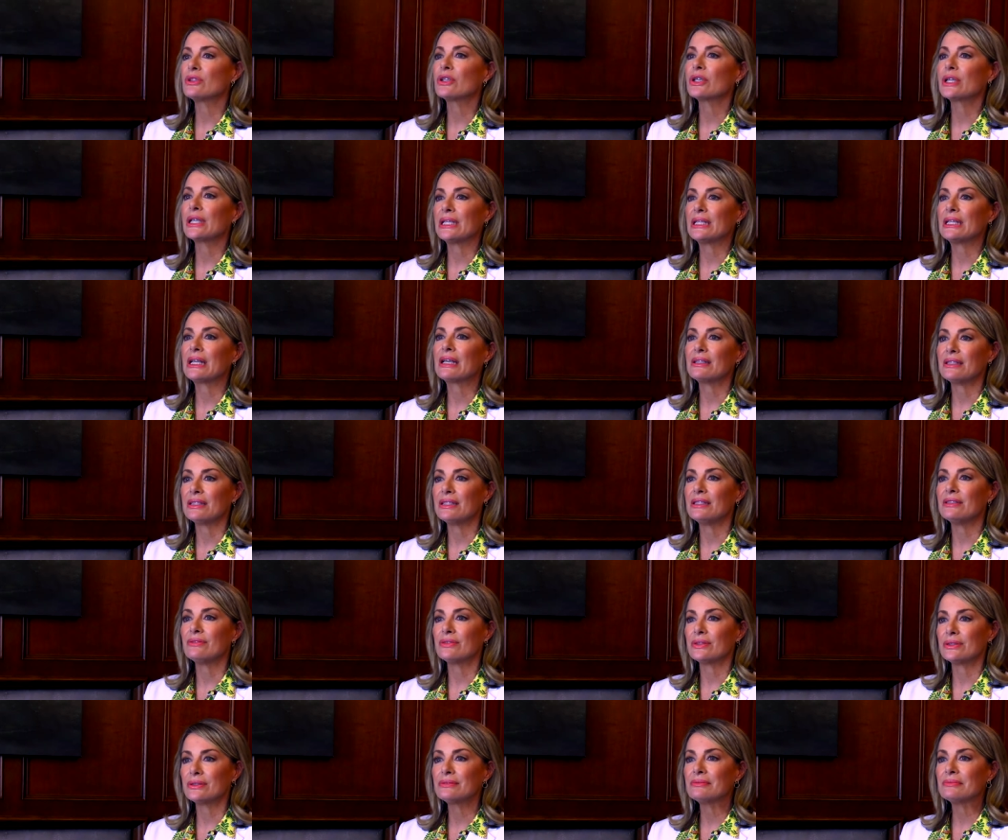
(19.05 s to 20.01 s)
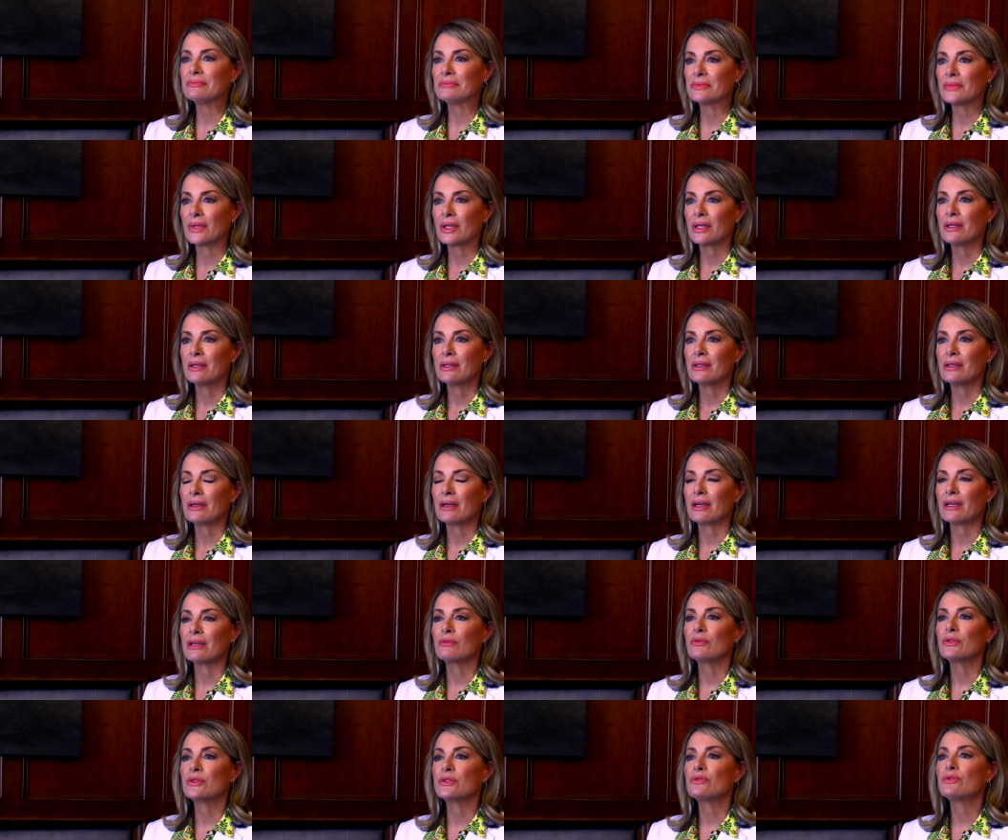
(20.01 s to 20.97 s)
looking at evil.
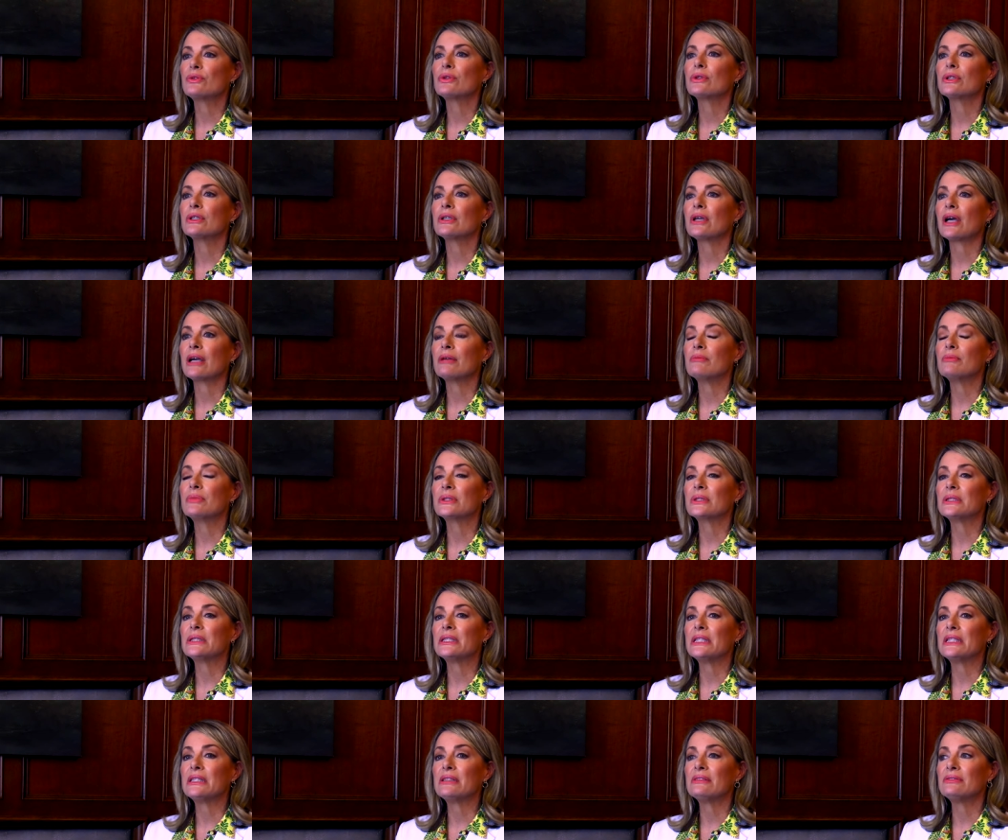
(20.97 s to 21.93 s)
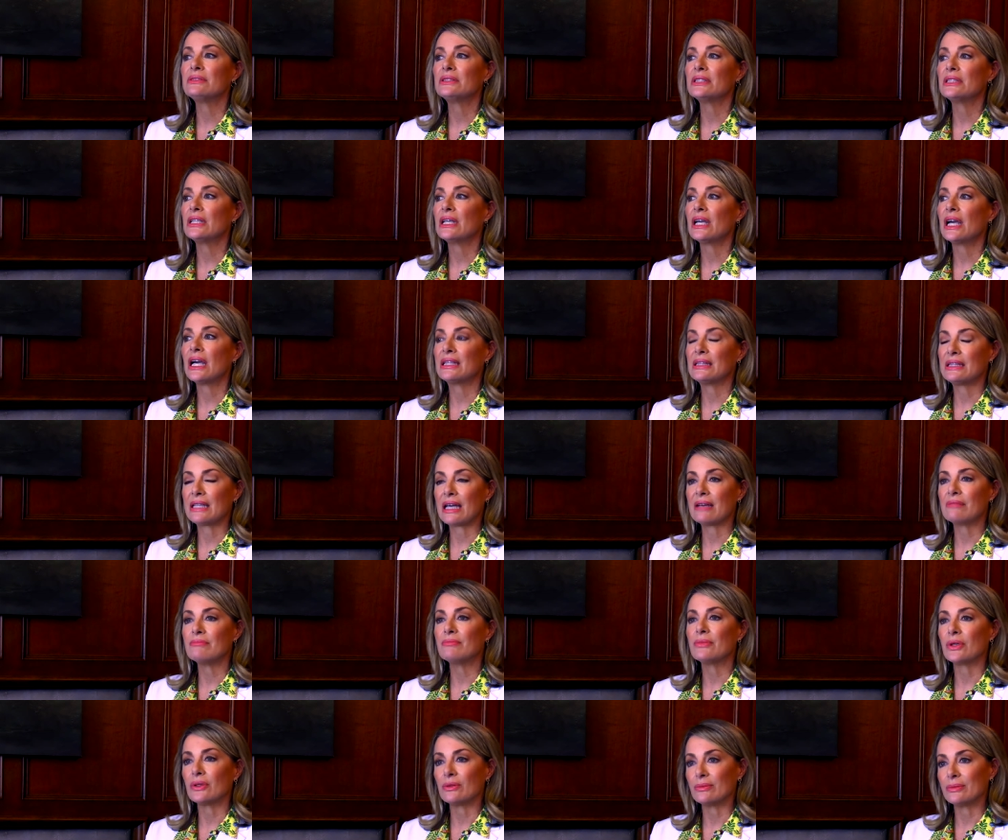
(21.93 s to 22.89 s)
I was really, I believed at
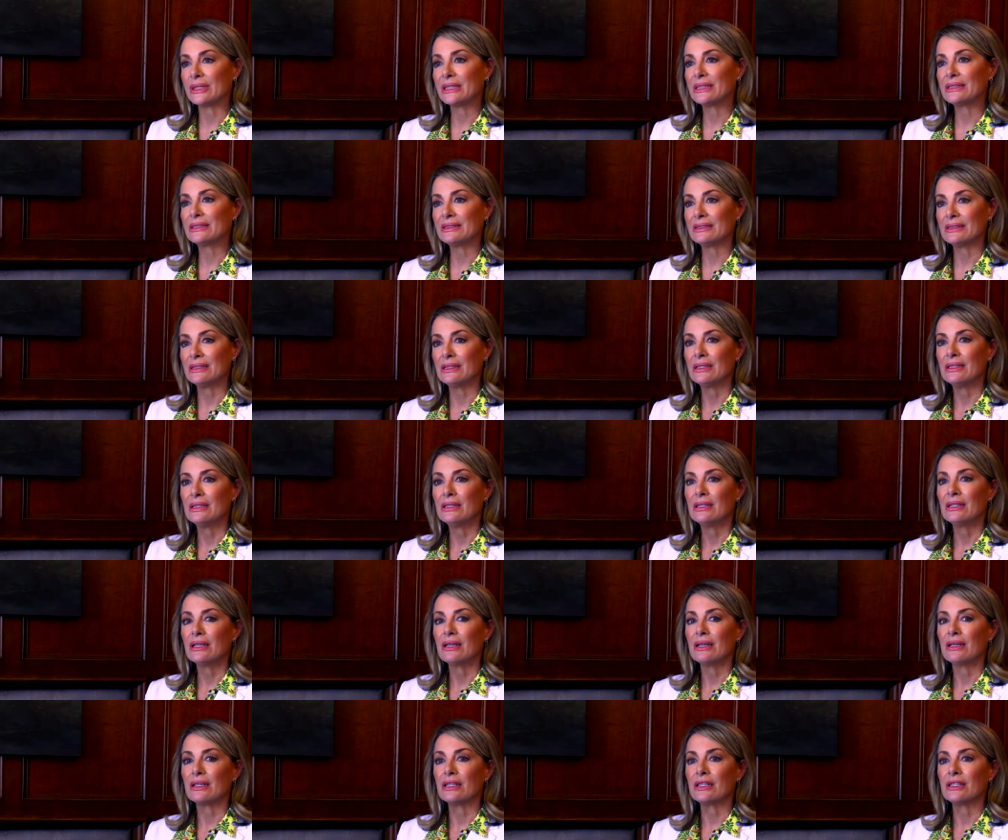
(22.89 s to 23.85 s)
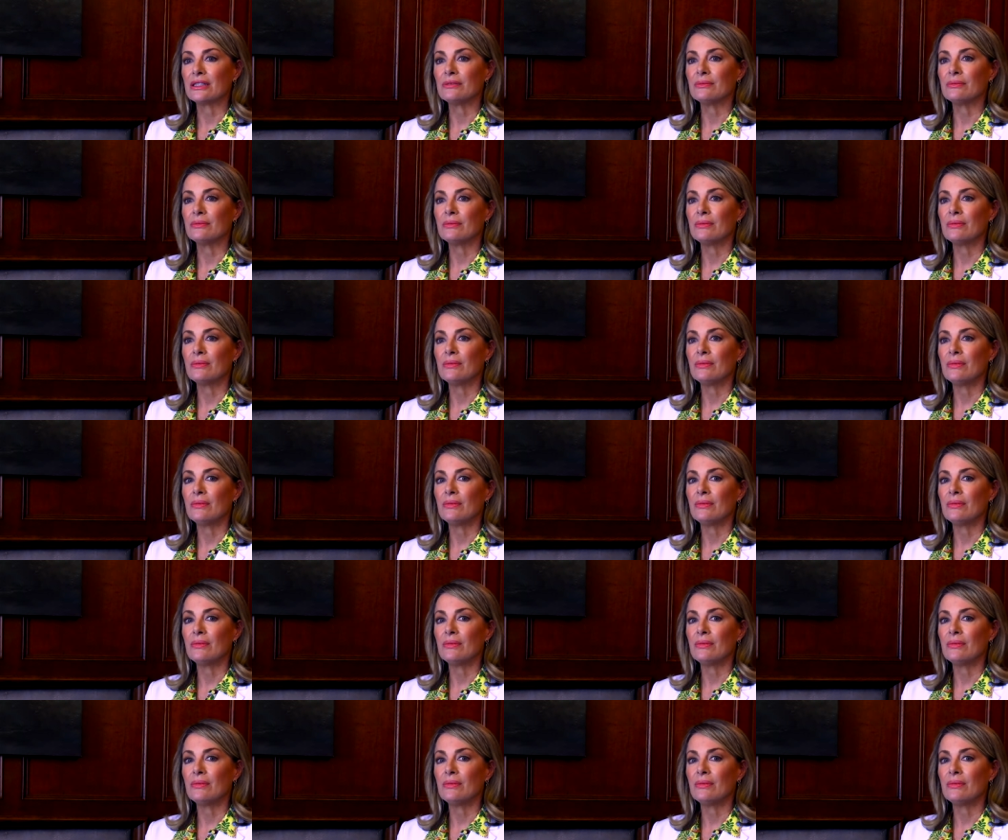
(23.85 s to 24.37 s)
that moment um,